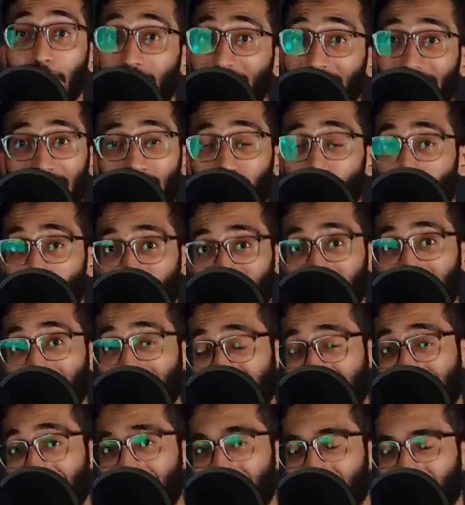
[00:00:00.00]
but this
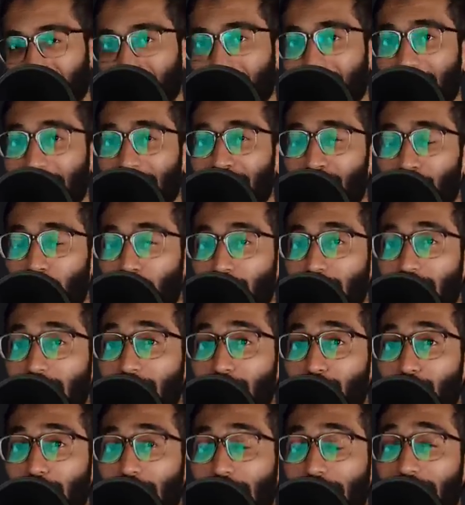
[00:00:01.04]
wasn't easy. In
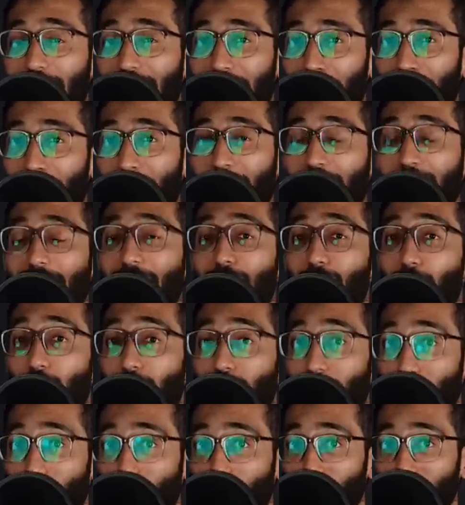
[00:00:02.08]
order to get remarried to
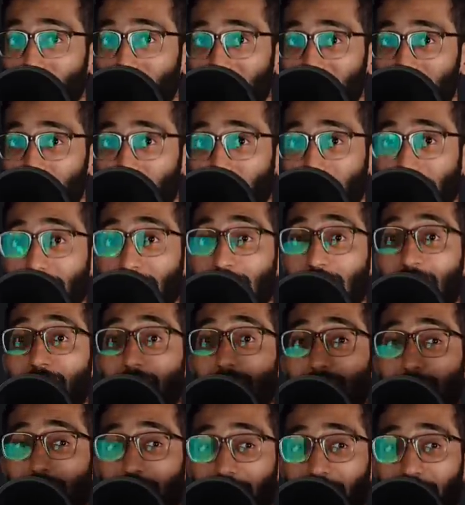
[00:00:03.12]
her own husband,
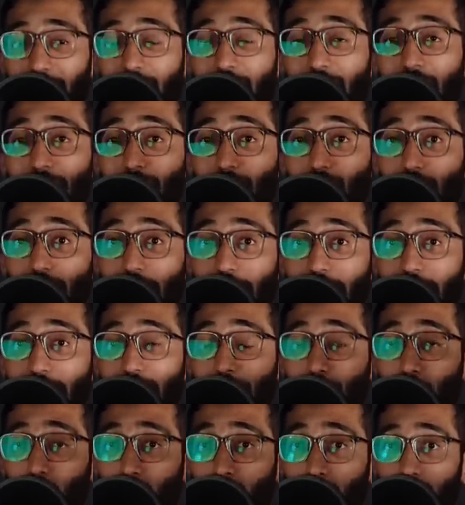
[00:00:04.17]
Nadira had to get
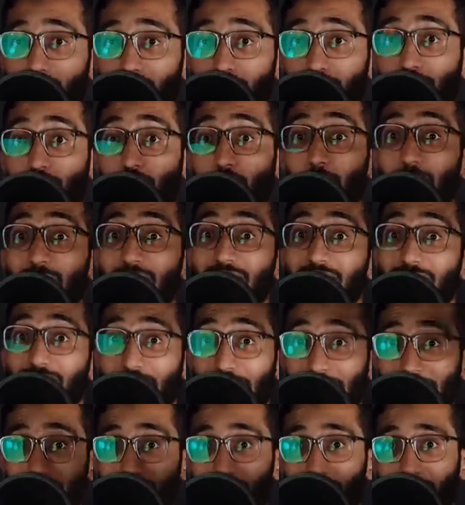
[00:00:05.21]
divorced from a
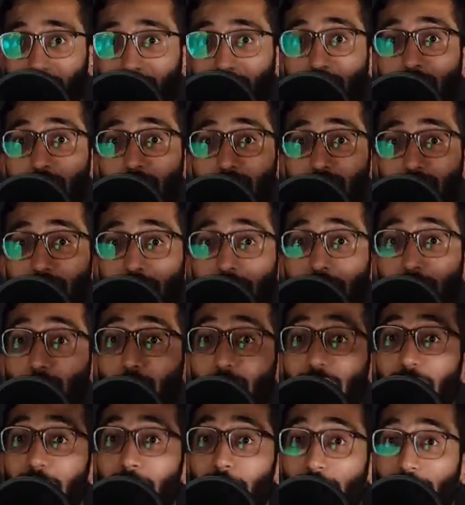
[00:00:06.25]
stranger. She had
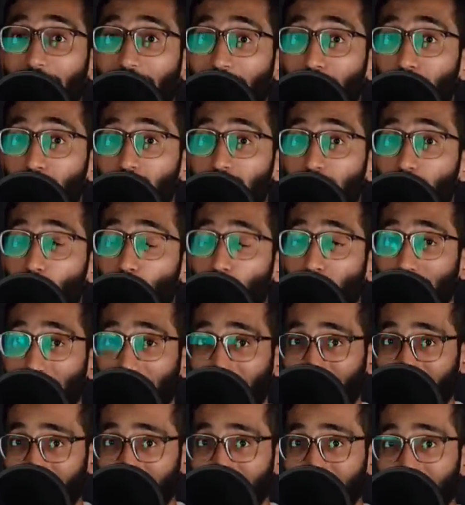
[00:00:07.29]
to get married to someone
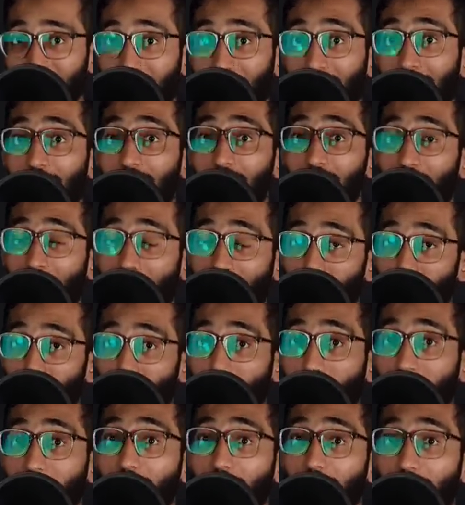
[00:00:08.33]
else, she had
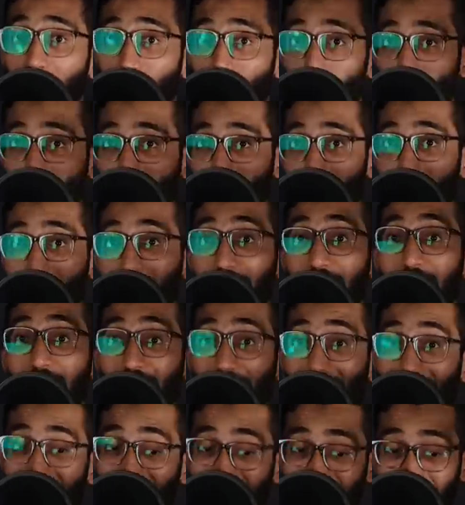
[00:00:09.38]
to get divorced,
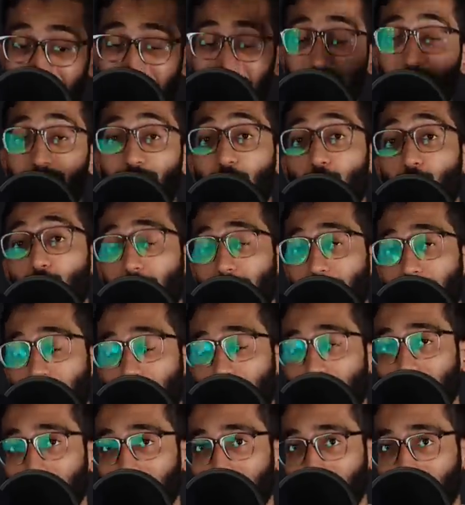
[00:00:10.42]
and then she
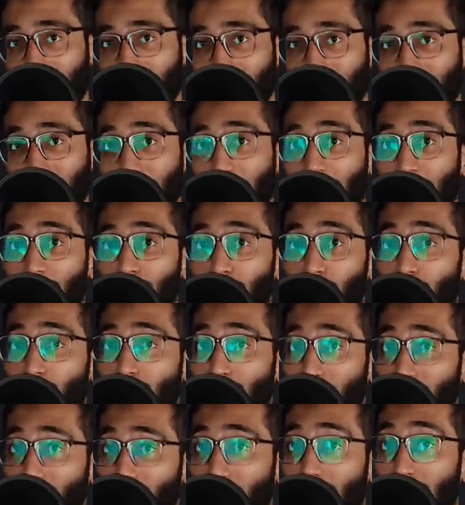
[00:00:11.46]
could get married to
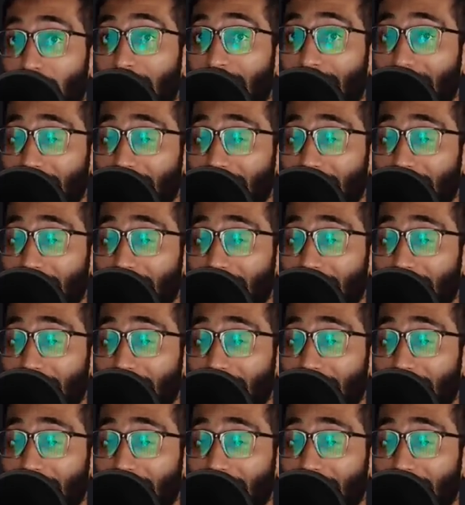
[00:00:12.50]
her